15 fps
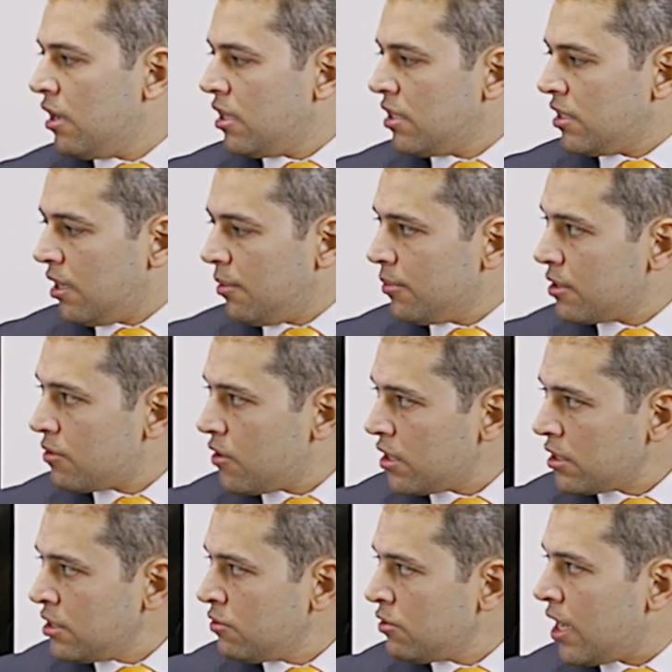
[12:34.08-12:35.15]
Number
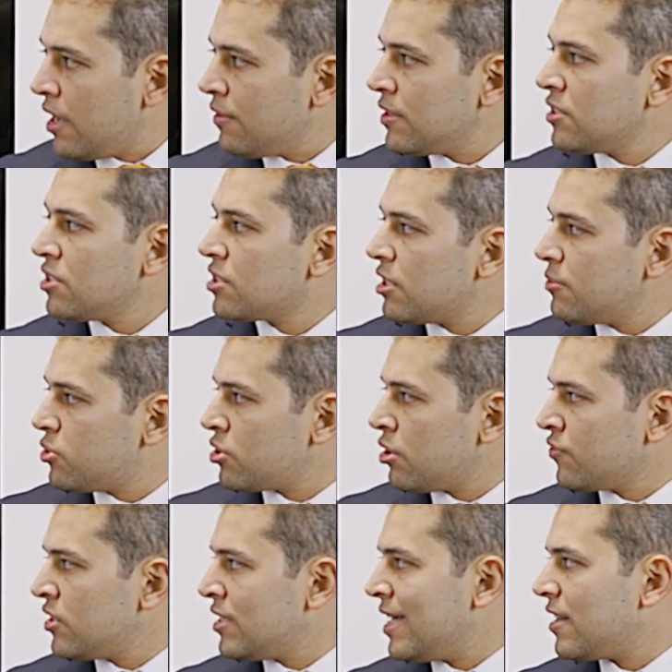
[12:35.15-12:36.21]
1, you will have a description of
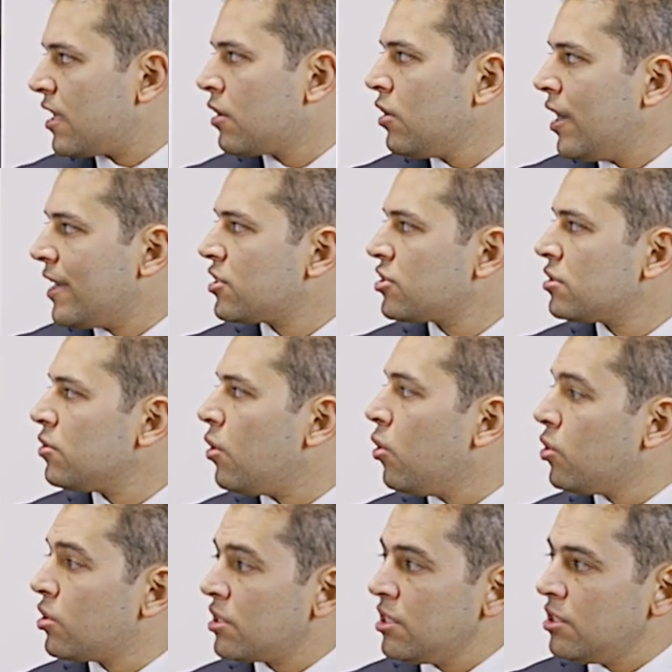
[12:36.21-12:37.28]
the data collection
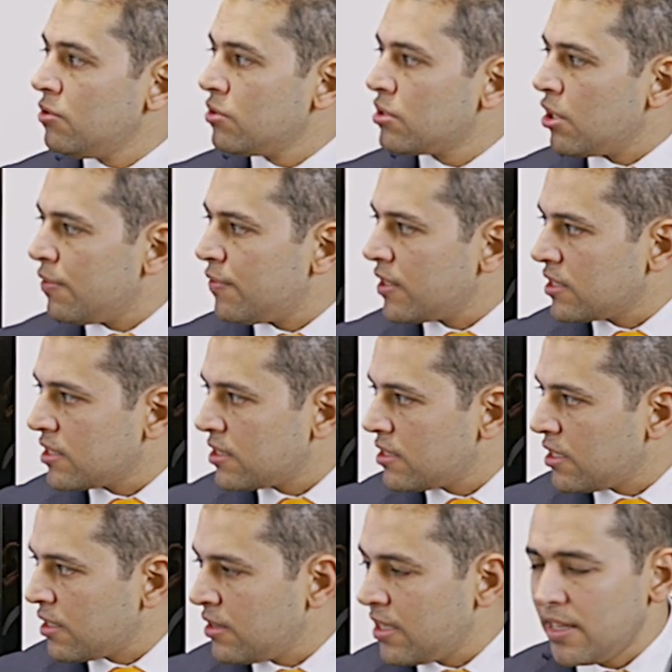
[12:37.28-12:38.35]
or reuse of
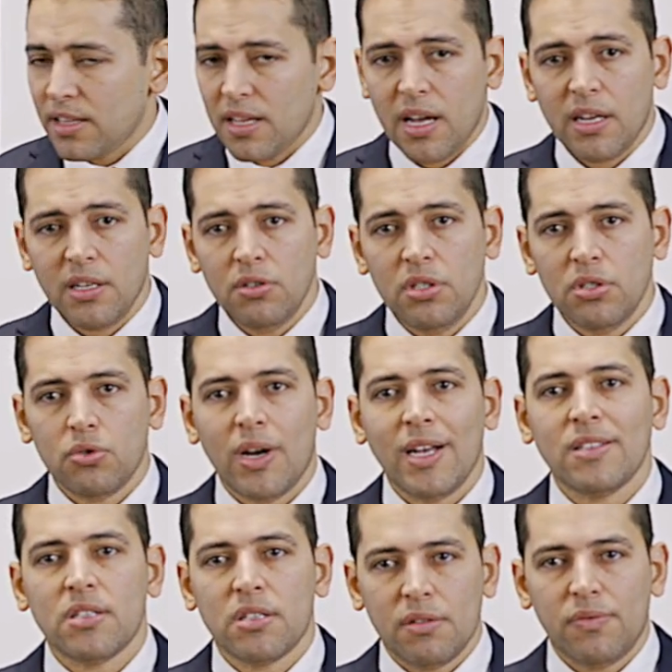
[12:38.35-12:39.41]
existing data, and you need to
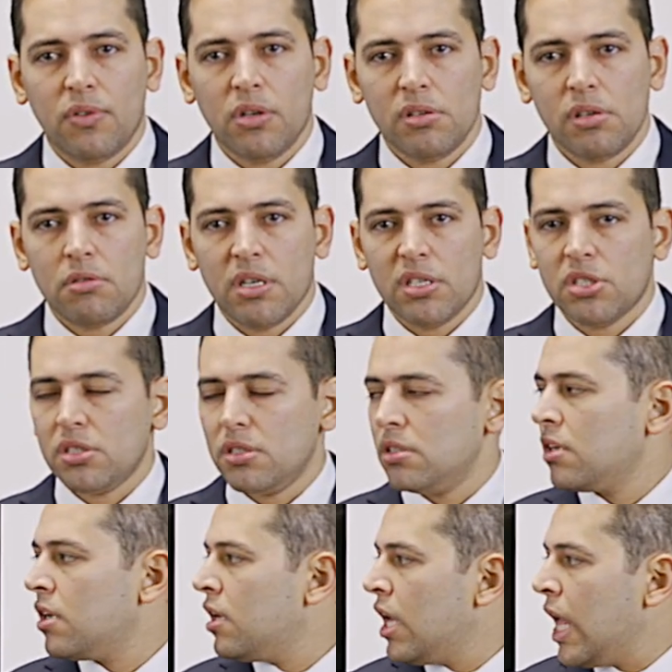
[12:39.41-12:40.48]
answer the following question.
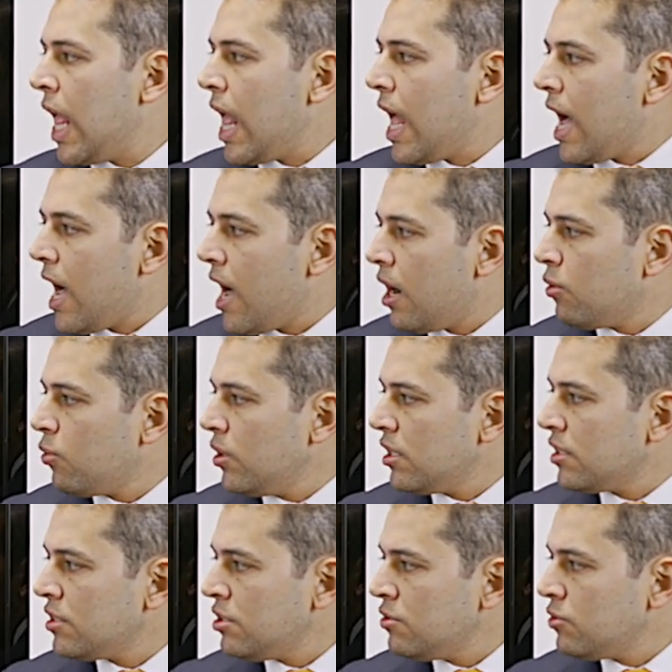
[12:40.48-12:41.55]
How will the
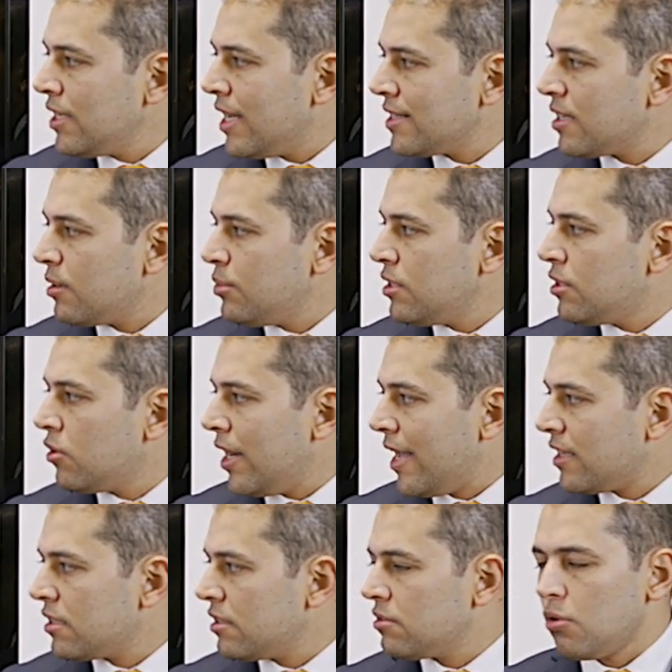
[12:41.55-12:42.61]
new data be
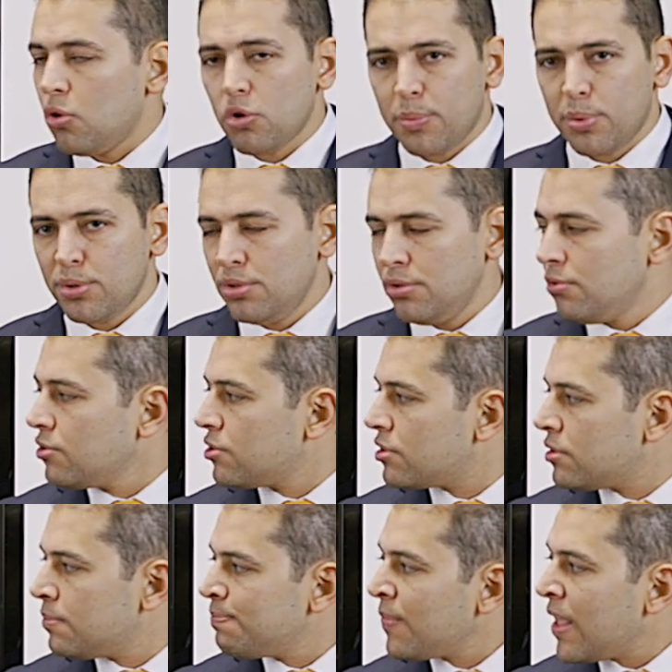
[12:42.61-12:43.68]
collected or produced,
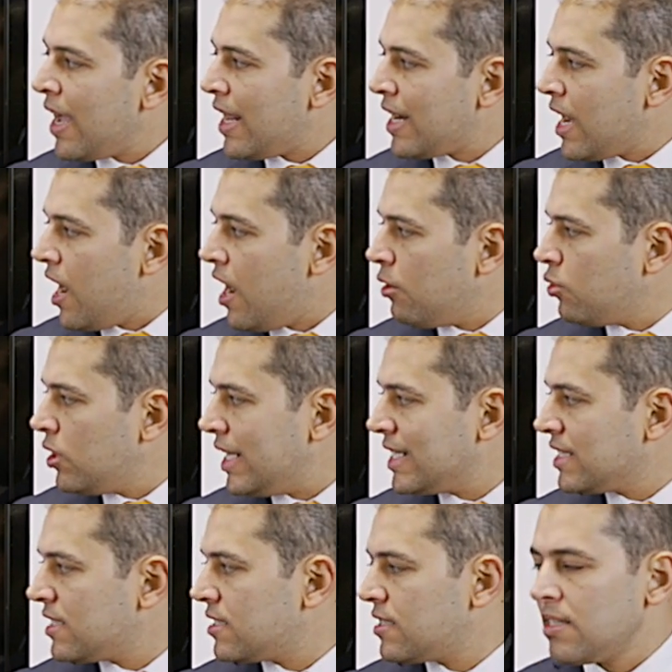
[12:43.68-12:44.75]
and how will
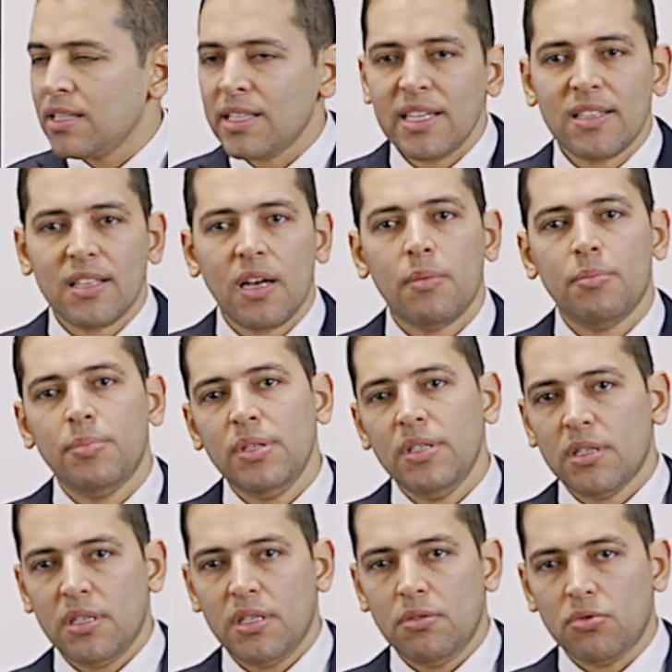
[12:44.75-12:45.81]
existing data be
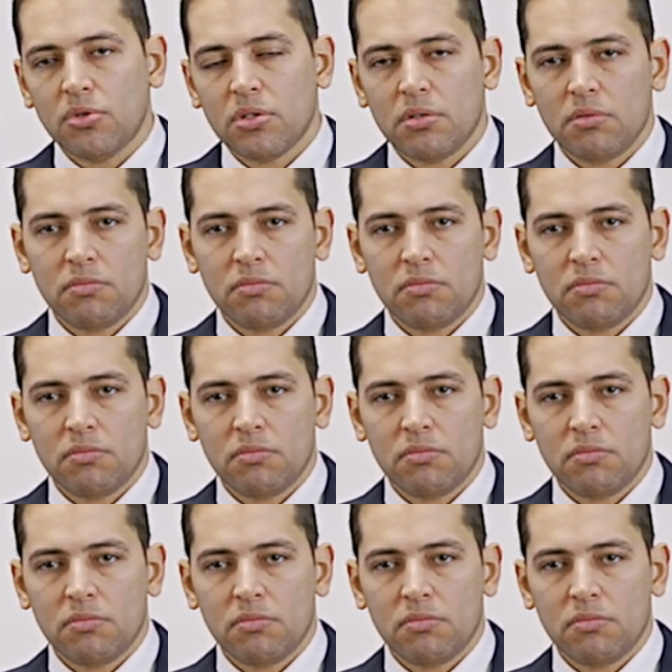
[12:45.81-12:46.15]
reused?